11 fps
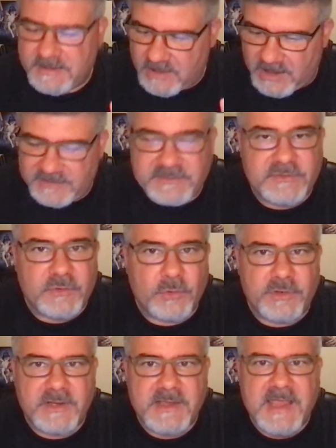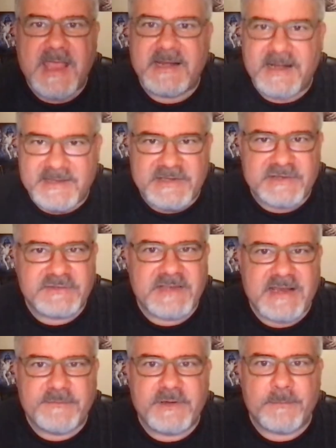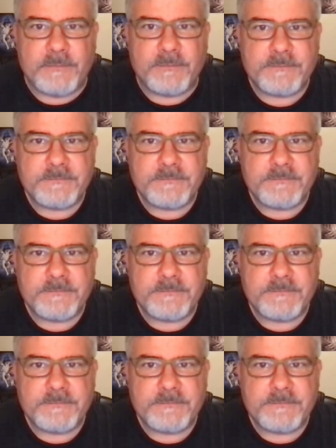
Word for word: God says, No, you can't. And he saved him.